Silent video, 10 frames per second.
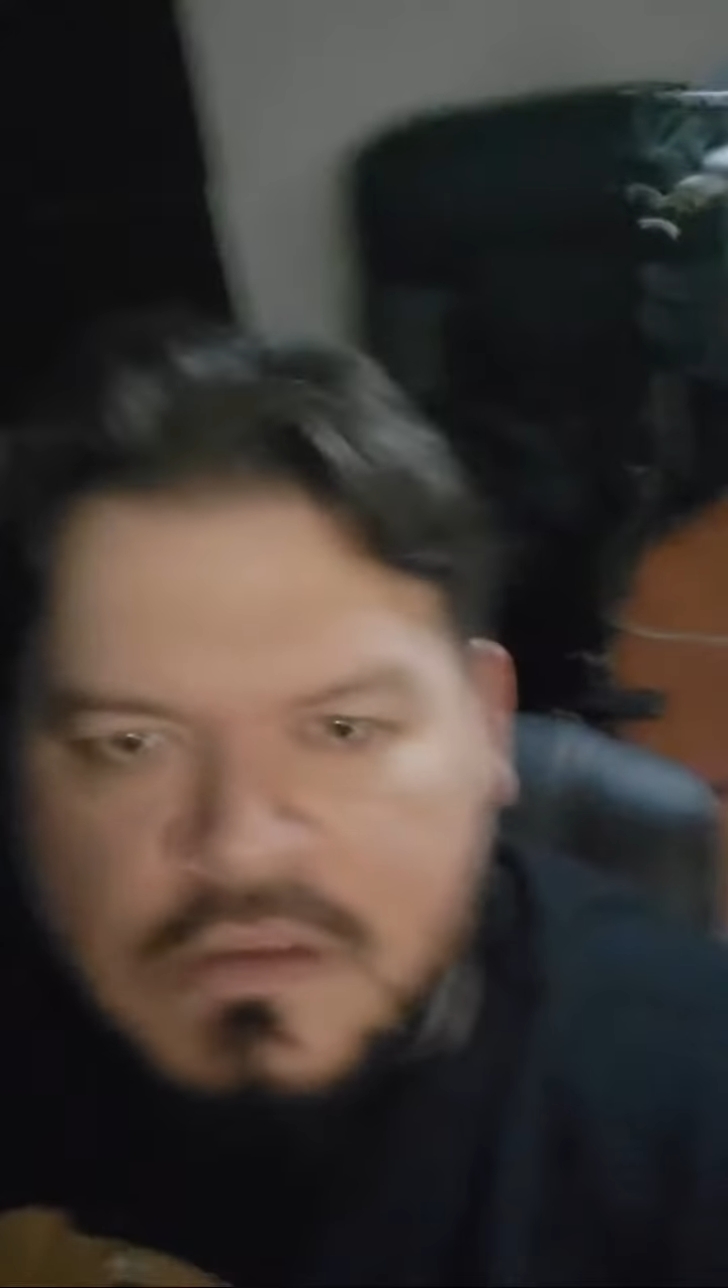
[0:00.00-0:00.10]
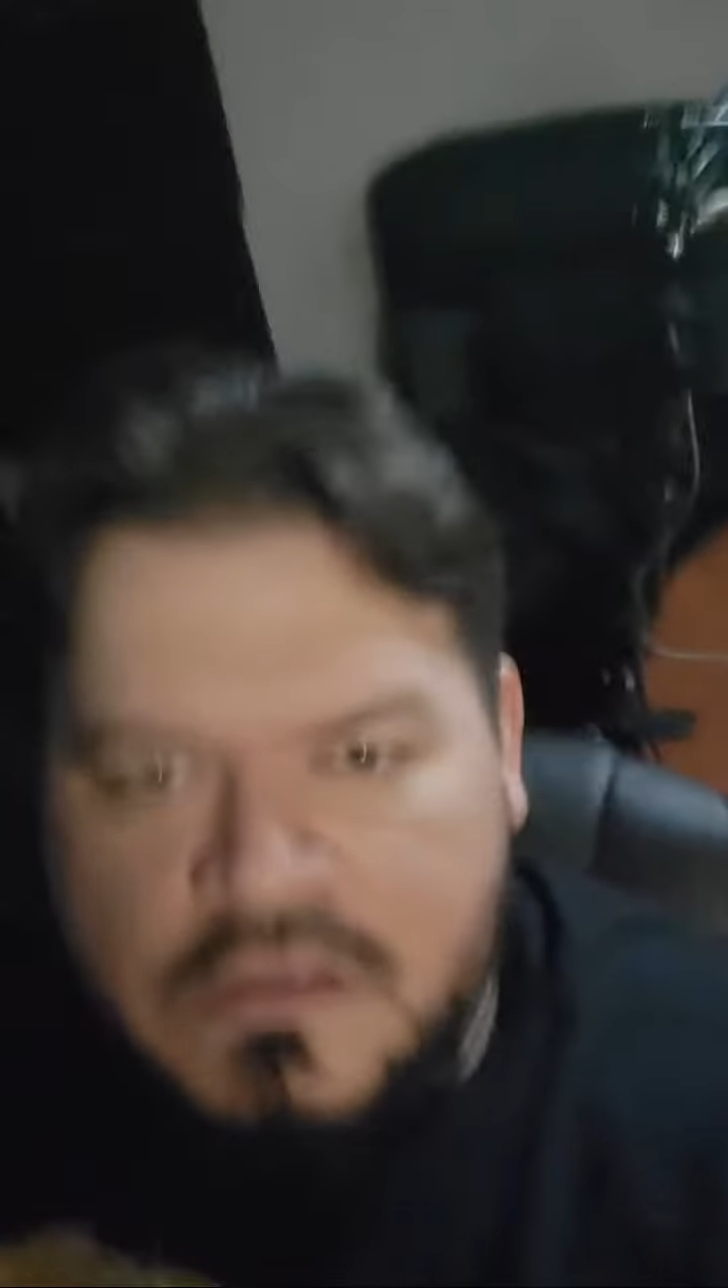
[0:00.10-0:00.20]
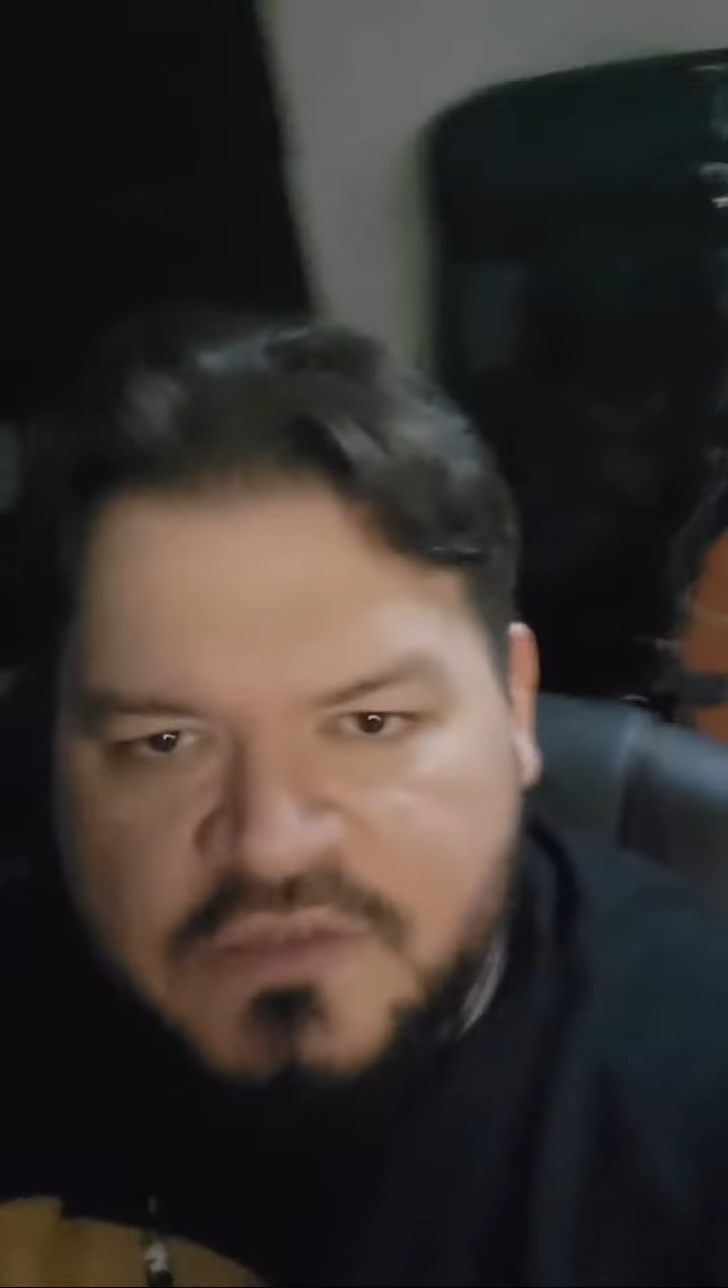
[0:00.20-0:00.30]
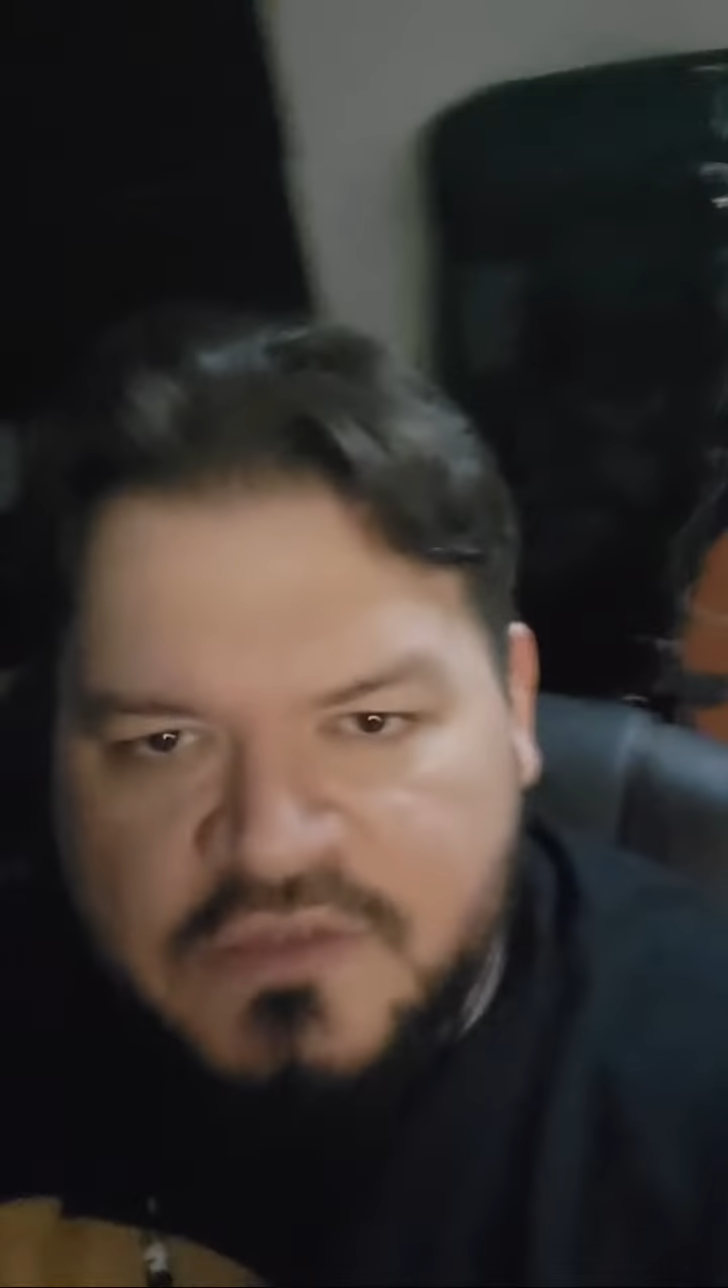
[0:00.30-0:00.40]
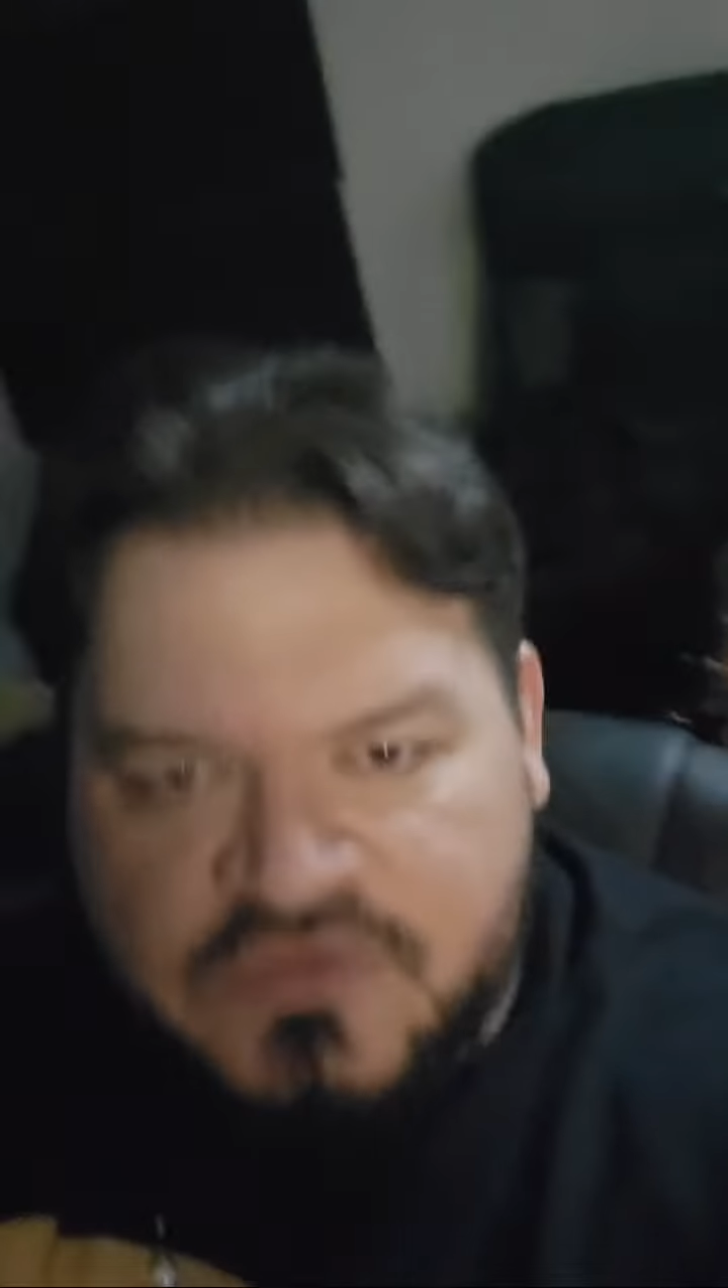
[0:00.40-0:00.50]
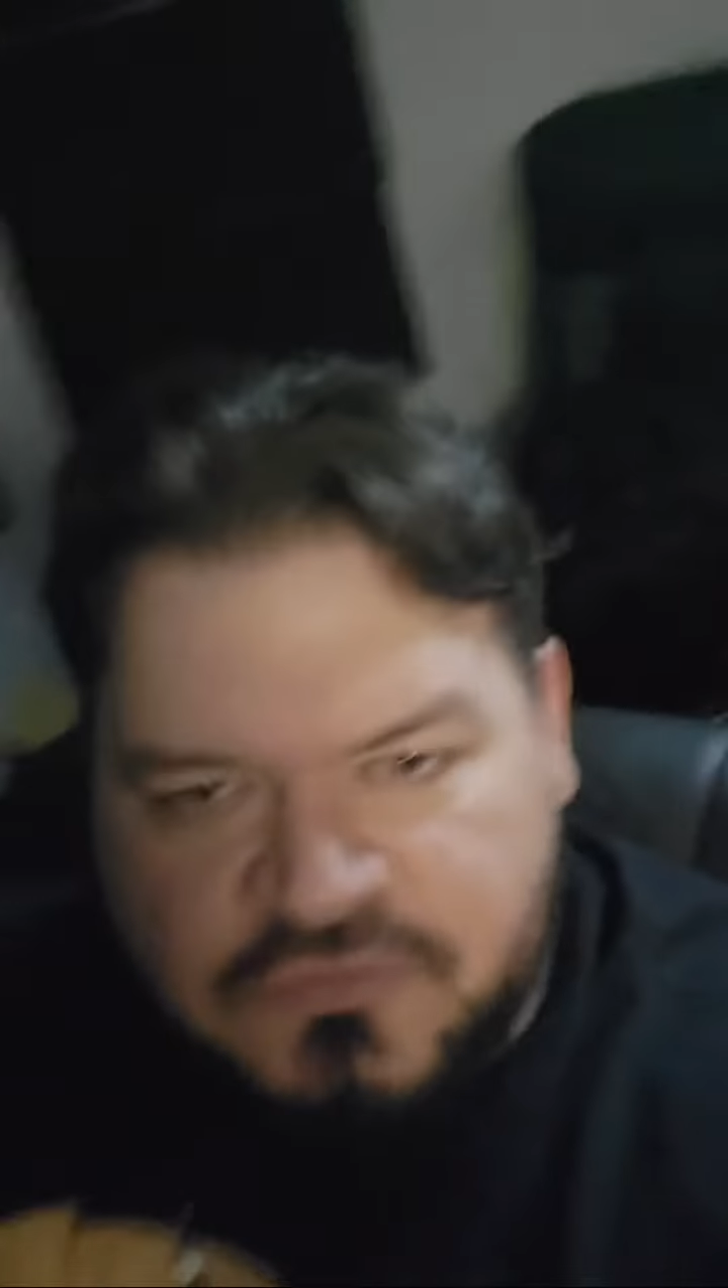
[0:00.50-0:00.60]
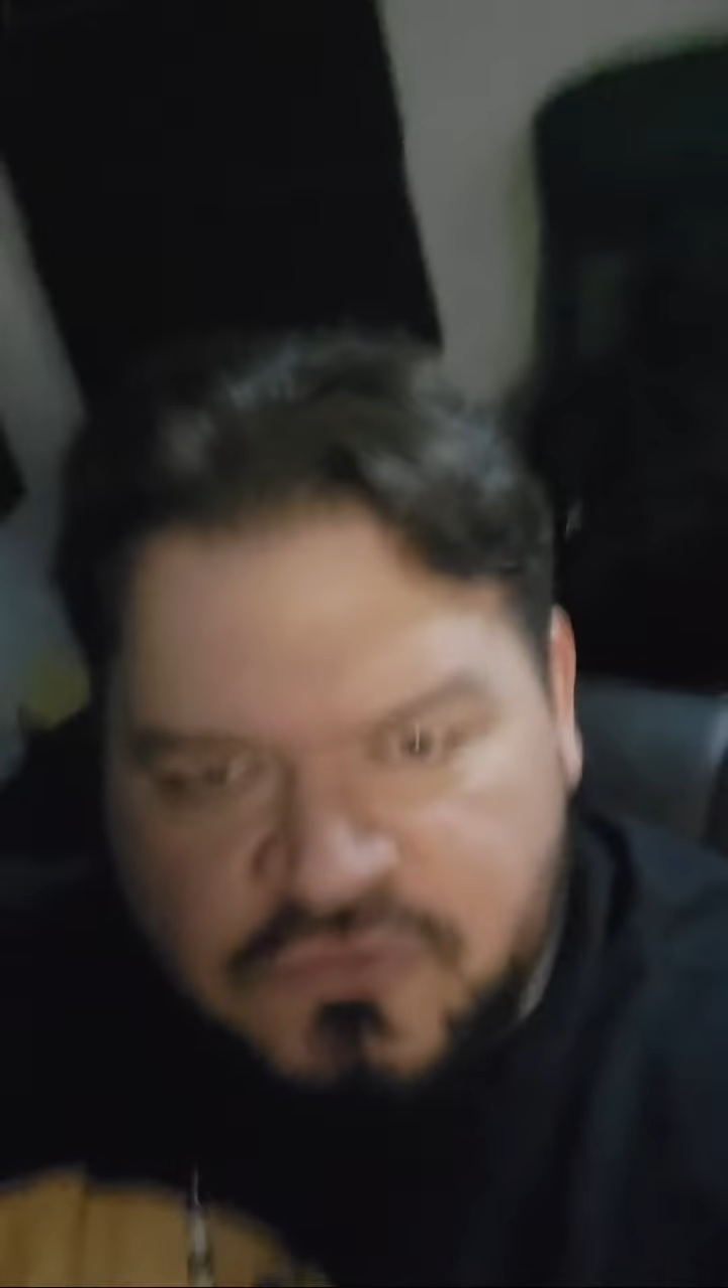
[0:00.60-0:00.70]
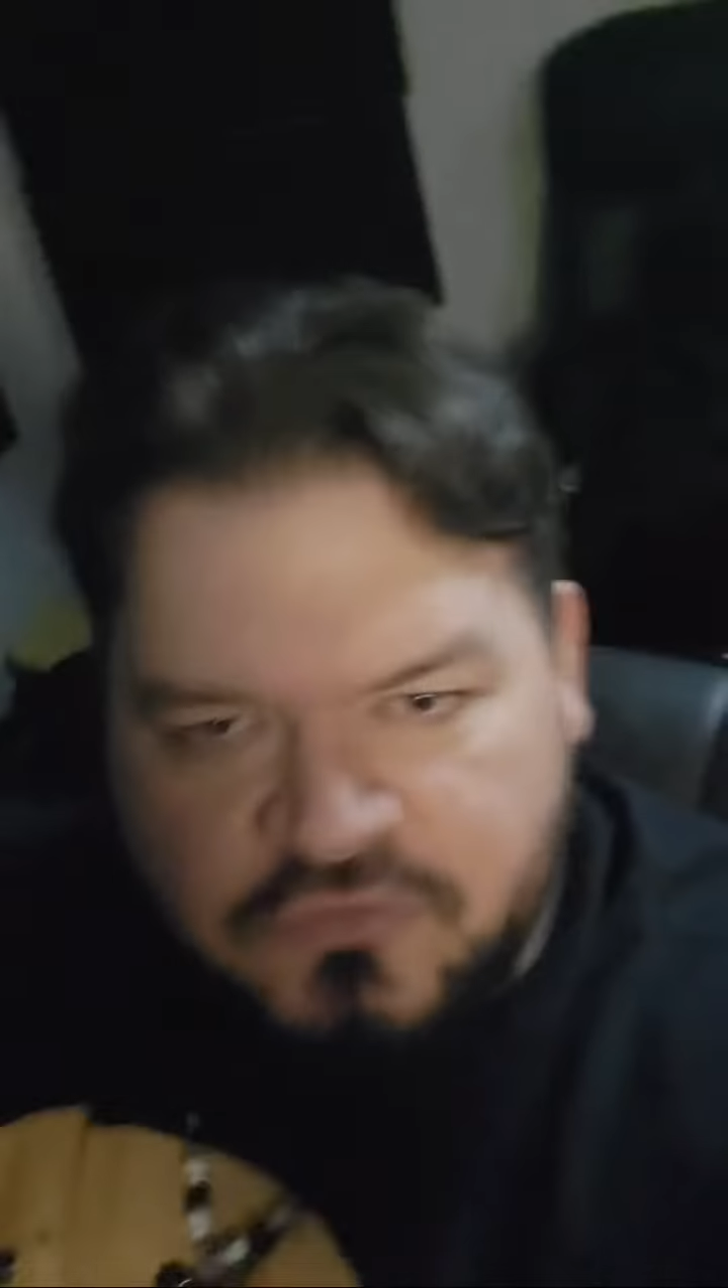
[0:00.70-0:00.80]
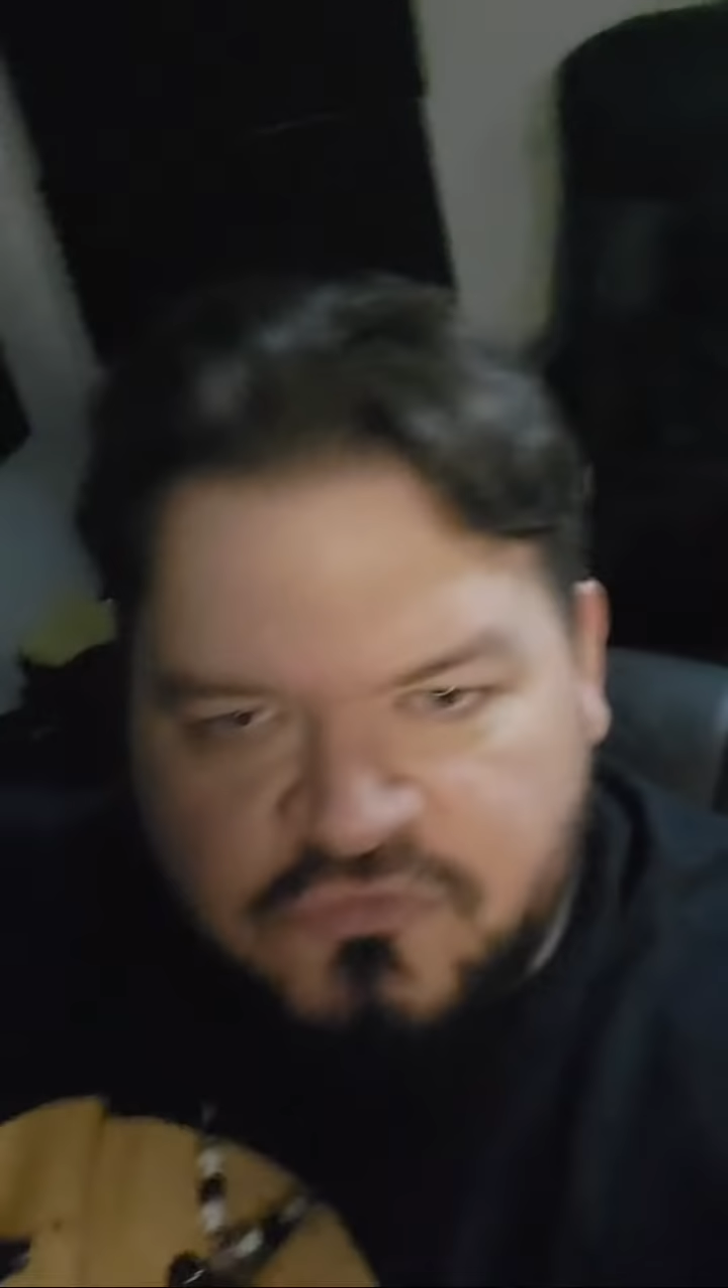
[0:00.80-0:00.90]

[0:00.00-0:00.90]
It's some sort of